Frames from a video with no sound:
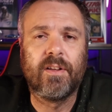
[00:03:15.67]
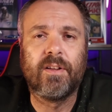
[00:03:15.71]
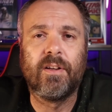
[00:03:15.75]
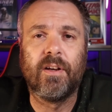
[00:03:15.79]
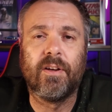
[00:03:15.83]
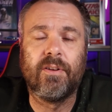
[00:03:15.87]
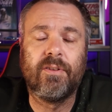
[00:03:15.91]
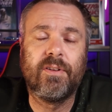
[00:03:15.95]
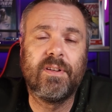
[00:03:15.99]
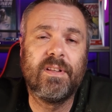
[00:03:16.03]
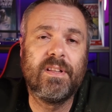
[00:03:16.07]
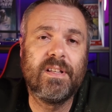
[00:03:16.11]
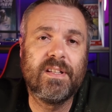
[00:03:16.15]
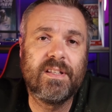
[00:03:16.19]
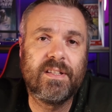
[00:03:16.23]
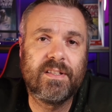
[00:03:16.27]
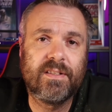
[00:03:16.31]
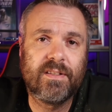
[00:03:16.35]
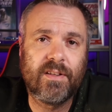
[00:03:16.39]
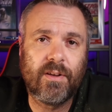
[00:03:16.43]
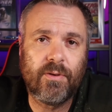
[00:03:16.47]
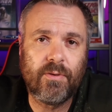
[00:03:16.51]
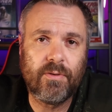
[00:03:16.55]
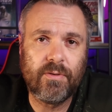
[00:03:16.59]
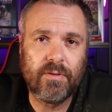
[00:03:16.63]
Go to the
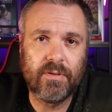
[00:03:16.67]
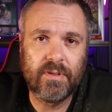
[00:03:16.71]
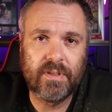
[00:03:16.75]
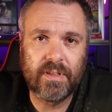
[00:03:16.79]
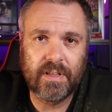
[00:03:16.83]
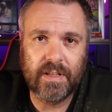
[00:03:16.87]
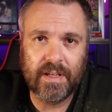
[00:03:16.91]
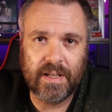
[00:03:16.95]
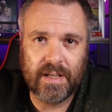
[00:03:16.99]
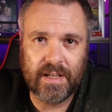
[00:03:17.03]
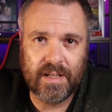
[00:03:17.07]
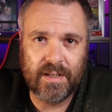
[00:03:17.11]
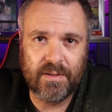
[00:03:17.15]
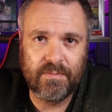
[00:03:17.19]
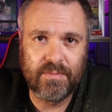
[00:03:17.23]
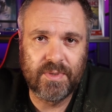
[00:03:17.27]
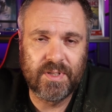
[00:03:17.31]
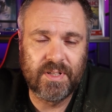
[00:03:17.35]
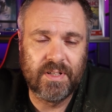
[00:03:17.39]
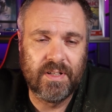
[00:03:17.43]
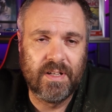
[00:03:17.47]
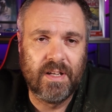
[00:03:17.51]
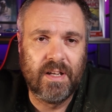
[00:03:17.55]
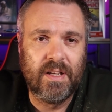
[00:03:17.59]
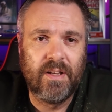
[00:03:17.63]
sold
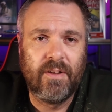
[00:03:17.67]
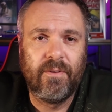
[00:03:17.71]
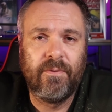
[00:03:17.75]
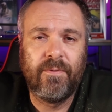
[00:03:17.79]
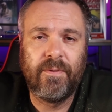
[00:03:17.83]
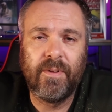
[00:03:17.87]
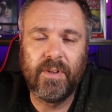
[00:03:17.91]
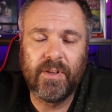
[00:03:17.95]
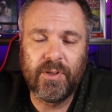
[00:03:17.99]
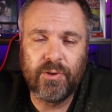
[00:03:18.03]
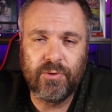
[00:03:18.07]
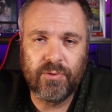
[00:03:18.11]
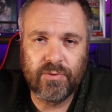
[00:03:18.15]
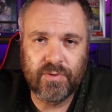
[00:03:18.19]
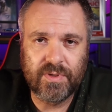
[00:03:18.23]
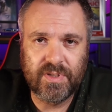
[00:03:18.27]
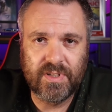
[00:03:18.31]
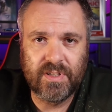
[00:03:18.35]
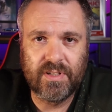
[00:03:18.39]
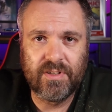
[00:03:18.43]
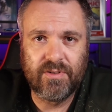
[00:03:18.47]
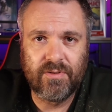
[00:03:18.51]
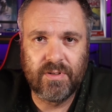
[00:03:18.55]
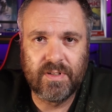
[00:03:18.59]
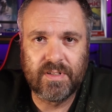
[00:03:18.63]
tabs, filter your
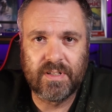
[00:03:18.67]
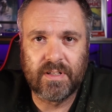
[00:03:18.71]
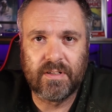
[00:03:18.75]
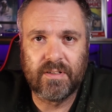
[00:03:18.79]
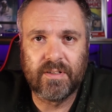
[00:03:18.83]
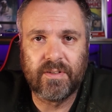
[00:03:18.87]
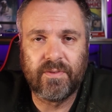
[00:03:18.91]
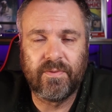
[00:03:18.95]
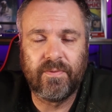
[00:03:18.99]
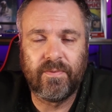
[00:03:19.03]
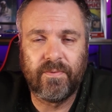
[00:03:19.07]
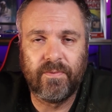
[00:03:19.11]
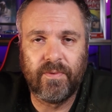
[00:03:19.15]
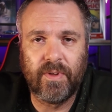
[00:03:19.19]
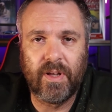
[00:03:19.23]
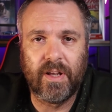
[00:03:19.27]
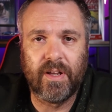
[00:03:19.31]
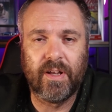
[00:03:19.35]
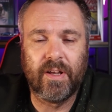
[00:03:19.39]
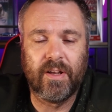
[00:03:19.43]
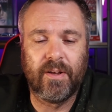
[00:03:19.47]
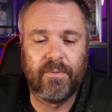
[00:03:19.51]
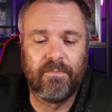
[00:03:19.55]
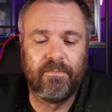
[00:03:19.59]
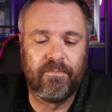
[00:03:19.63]
search results
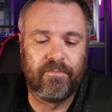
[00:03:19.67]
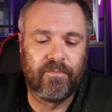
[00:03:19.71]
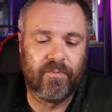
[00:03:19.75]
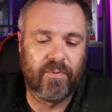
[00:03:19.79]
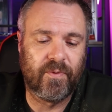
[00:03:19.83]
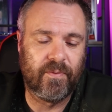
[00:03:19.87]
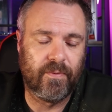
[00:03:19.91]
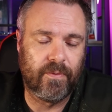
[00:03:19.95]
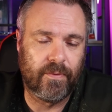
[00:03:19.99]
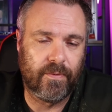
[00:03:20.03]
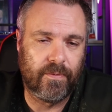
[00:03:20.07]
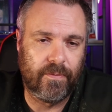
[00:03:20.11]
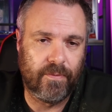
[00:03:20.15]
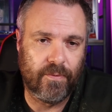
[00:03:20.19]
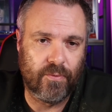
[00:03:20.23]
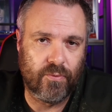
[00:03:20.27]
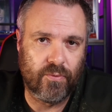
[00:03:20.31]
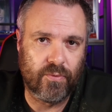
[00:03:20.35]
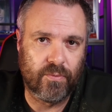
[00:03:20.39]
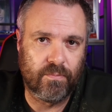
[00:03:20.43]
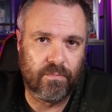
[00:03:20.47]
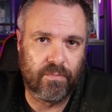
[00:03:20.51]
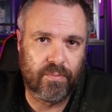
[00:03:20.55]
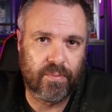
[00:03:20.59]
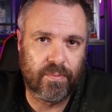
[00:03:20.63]
uh,
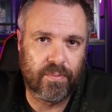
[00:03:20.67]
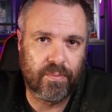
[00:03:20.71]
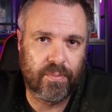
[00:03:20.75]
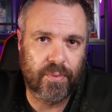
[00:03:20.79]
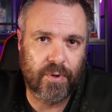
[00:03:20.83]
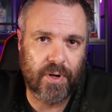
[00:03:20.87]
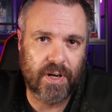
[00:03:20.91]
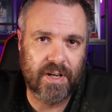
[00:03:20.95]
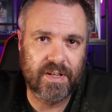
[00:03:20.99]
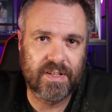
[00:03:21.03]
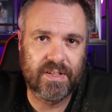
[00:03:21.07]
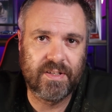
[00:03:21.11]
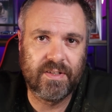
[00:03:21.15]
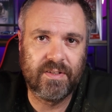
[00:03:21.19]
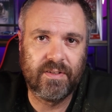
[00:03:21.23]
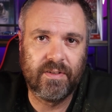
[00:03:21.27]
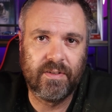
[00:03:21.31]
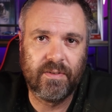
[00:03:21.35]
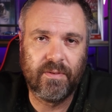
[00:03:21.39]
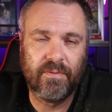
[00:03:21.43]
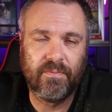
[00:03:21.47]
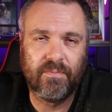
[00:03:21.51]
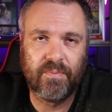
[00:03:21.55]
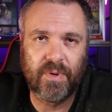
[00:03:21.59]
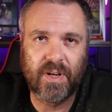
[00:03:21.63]
for
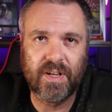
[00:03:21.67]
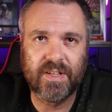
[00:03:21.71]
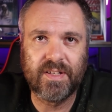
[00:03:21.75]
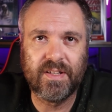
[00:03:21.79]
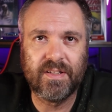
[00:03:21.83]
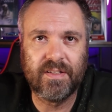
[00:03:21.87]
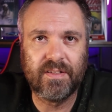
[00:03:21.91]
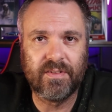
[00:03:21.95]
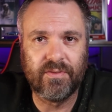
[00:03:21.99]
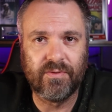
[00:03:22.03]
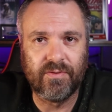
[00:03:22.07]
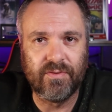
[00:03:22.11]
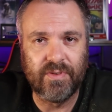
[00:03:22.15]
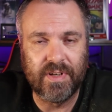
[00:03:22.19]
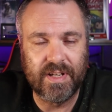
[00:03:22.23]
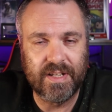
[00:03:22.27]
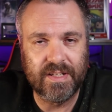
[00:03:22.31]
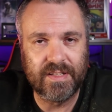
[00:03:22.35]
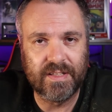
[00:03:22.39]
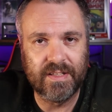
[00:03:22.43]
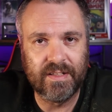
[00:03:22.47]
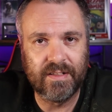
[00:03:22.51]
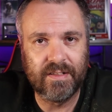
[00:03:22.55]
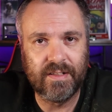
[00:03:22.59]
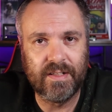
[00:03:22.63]
price prices
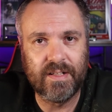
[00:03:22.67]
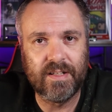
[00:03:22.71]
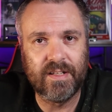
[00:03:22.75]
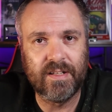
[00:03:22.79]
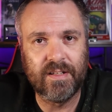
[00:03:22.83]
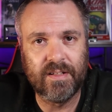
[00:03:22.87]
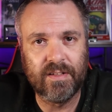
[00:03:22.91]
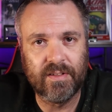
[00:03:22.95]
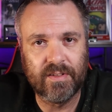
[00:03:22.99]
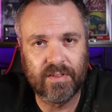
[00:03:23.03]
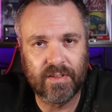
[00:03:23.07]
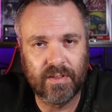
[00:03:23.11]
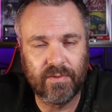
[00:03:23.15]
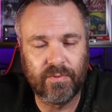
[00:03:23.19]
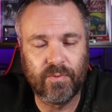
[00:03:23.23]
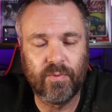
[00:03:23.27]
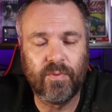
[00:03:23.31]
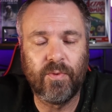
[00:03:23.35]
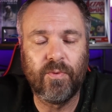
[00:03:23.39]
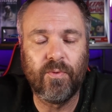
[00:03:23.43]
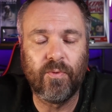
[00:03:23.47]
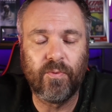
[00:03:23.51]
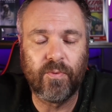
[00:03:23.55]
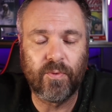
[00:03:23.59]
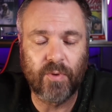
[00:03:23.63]
recently
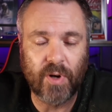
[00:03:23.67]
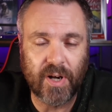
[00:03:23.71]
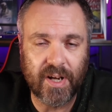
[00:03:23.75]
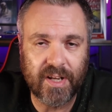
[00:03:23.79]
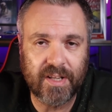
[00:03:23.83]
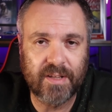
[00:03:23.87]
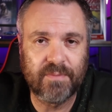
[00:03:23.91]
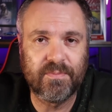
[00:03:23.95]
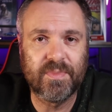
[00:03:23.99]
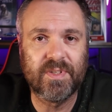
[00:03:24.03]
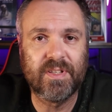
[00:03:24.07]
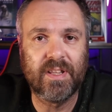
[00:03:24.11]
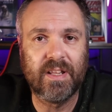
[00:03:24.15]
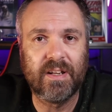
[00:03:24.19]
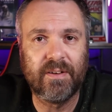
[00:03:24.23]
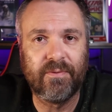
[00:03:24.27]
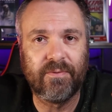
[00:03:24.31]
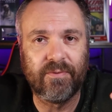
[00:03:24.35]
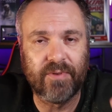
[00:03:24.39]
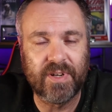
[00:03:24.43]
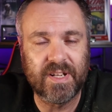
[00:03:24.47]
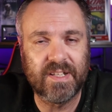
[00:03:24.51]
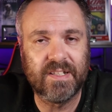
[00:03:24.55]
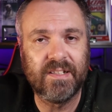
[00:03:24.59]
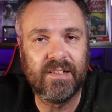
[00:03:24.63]
for, for items that
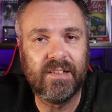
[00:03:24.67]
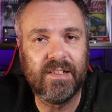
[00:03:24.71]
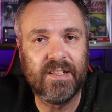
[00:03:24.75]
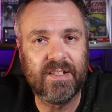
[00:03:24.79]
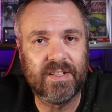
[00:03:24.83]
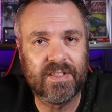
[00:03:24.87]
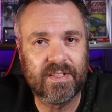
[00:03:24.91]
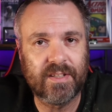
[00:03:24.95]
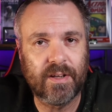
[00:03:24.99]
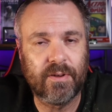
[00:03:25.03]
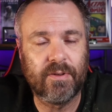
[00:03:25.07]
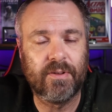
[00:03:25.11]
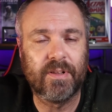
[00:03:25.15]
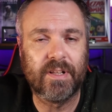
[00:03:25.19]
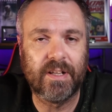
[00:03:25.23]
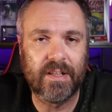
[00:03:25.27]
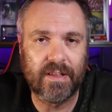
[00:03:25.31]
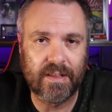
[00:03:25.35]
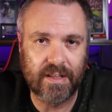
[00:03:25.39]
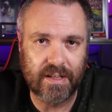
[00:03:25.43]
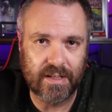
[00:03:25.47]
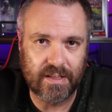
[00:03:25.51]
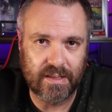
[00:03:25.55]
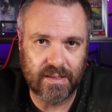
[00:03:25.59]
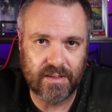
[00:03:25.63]
have recently sold,
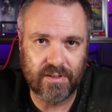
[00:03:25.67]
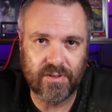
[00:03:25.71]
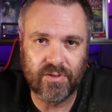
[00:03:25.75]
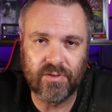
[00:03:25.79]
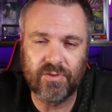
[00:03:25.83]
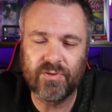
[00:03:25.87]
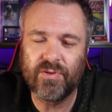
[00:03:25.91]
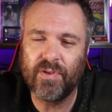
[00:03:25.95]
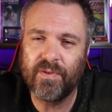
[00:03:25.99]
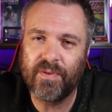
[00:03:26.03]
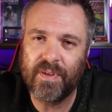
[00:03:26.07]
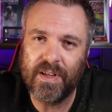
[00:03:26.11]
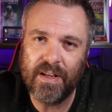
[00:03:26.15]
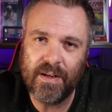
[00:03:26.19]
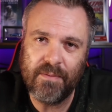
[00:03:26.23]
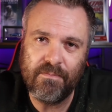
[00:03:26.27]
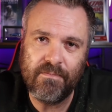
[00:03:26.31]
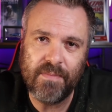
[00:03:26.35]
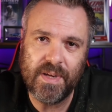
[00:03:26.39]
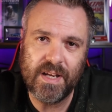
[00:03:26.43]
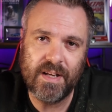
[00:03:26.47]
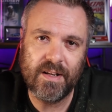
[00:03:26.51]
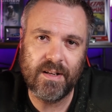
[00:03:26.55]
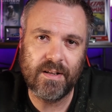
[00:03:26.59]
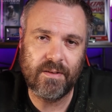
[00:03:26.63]
and then sort of get a
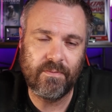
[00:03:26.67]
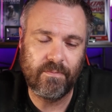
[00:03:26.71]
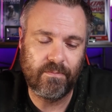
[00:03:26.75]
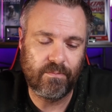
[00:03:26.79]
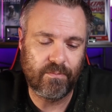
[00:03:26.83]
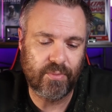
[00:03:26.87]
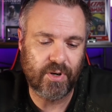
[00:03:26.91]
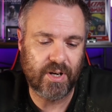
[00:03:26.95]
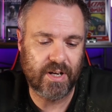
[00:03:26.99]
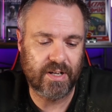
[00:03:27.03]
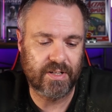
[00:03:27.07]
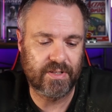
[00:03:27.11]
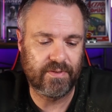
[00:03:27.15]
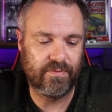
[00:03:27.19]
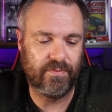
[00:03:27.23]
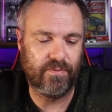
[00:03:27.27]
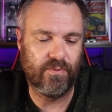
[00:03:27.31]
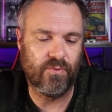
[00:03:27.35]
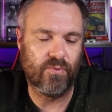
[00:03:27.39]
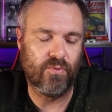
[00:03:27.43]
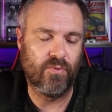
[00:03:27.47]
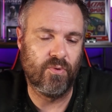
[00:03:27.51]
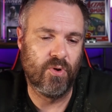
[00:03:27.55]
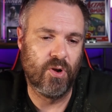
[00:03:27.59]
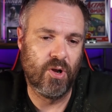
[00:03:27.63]
median price
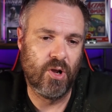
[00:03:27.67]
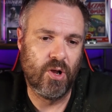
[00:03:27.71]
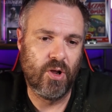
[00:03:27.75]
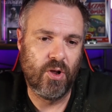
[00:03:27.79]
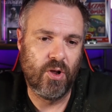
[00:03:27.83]
for.